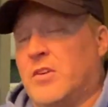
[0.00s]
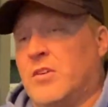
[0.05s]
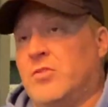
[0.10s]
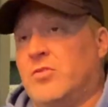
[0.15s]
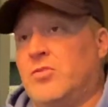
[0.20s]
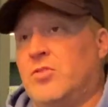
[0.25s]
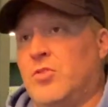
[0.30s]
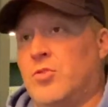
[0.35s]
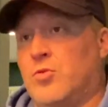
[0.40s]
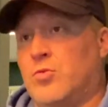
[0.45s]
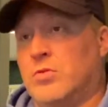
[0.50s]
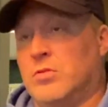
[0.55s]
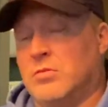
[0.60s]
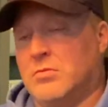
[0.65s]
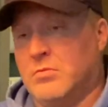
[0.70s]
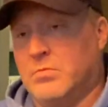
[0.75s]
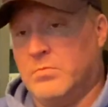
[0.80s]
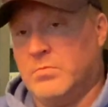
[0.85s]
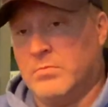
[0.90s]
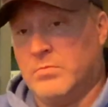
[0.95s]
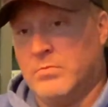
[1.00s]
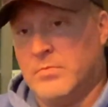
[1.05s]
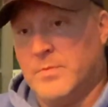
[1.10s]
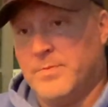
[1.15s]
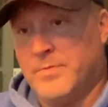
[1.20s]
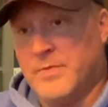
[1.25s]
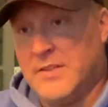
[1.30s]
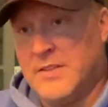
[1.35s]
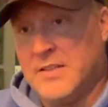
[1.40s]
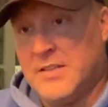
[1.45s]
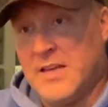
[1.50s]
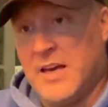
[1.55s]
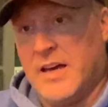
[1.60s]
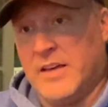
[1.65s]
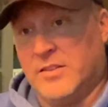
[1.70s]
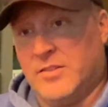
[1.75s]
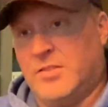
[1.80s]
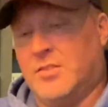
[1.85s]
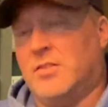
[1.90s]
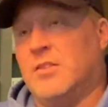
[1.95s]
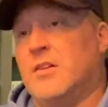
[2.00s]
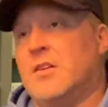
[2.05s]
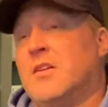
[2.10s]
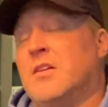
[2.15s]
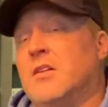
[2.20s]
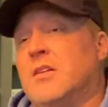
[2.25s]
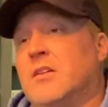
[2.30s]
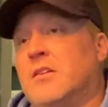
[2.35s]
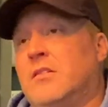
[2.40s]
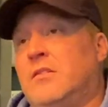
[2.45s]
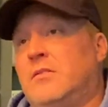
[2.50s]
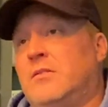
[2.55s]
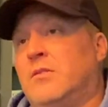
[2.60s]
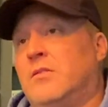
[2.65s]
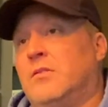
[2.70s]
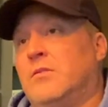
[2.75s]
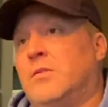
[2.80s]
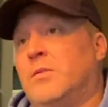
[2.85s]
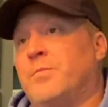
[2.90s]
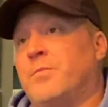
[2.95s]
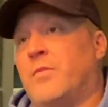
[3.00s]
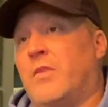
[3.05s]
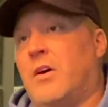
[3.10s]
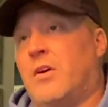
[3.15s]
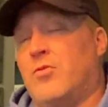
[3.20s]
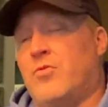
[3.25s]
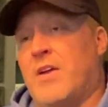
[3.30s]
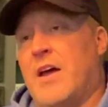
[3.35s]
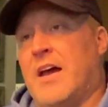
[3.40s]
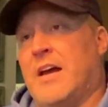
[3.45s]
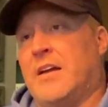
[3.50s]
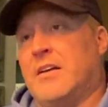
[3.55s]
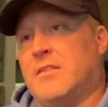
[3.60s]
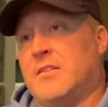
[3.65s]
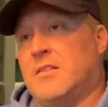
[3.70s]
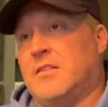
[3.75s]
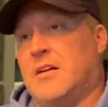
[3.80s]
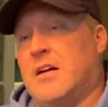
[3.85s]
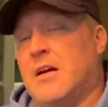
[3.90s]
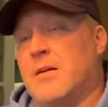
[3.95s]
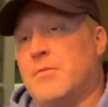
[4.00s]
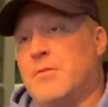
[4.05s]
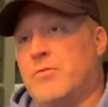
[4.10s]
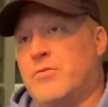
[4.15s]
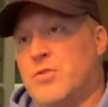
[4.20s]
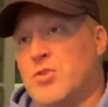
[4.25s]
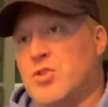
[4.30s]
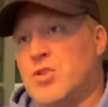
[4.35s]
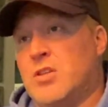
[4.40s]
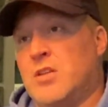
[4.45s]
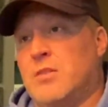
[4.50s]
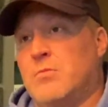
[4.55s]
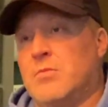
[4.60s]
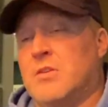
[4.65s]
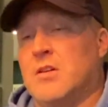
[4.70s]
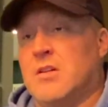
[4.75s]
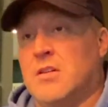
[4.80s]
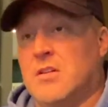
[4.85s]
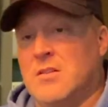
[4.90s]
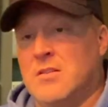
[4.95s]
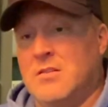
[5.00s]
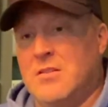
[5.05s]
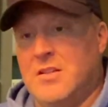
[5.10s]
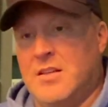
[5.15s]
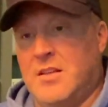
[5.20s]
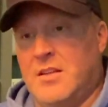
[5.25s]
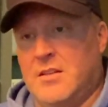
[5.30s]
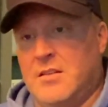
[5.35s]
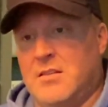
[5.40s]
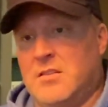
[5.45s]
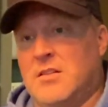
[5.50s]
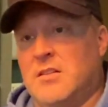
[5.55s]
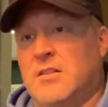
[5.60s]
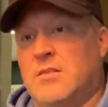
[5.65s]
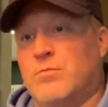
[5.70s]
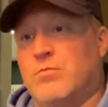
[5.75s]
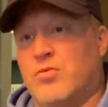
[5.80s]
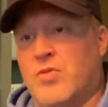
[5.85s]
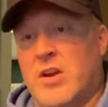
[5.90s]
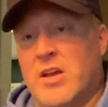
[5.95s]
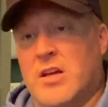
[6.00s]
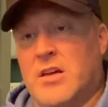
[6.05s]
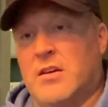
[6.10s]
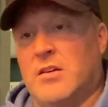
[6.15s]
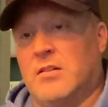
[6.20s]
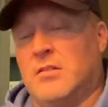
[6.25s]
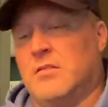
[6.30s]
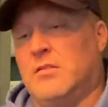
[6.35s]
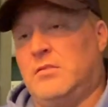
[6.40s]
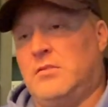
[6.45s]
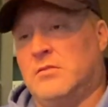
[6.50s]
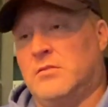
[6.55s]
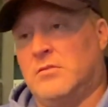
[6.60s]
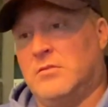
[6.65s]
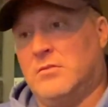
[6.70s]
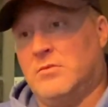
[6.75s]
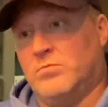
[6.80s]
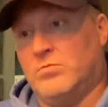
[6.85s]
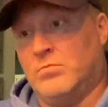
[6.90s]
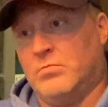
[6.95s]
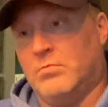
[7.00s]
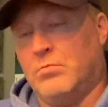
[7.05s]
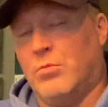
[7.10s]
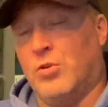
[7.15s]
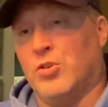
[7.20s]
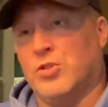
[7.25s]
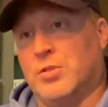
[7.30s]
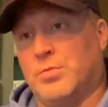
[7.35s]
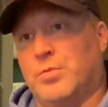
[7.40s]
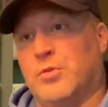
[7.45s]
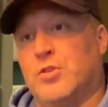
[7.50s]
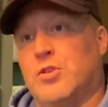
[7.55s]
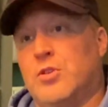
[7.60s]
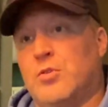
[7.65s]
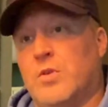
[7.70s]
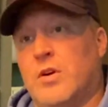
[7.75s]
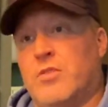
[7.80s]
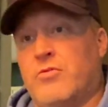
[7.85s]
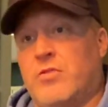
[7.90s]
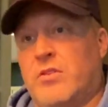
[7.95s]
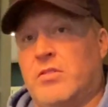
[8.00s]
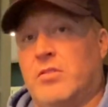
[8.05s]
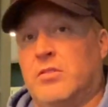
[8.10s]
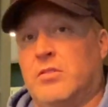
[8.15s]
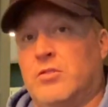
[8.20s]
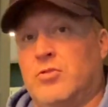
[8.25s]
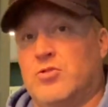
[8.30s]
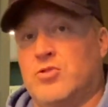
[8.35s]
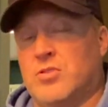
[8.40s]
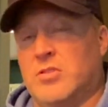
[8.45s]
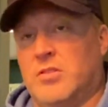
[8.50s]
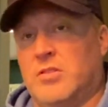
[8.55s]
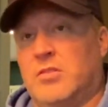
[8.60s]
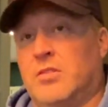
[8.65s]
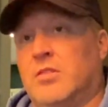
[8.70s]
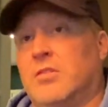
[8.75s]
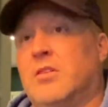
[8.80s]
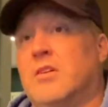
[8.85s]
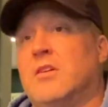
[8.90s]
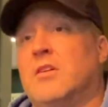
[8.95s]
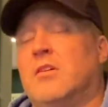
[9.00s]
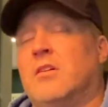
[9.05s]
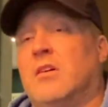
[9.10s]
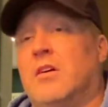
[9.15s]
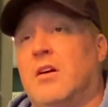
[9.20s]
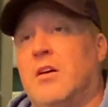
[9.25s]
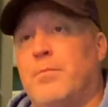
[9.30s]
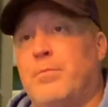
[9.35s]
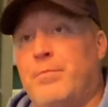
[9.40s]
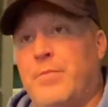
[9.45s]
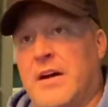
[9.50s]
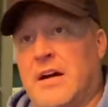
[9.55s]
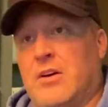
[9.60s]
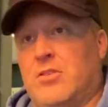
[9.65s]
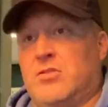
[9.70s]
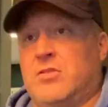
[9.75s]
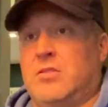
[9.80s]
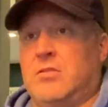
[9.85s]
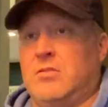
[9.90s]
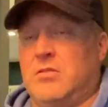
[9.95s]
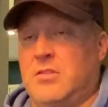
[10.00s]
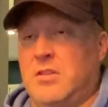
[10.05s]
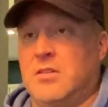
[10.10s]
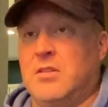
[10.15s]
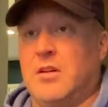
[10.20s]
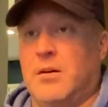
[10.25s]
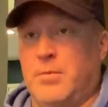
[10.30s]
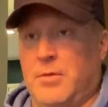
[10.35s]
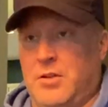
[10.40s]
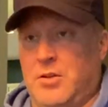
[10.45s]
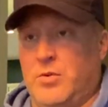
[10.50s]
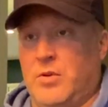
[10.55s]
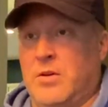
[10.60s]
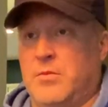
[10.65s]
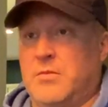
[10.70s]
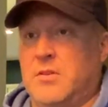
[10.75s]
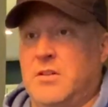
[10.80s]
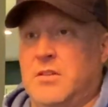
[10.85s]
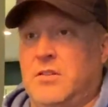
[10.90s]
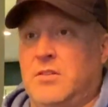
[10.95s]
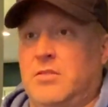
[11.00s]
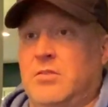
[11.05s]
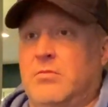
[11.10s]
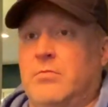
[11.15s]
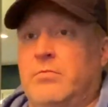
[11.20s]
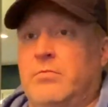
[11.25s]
So, yes, Iraq at the time, the regime, did indeed break multiple UN resolutions about the WMDs.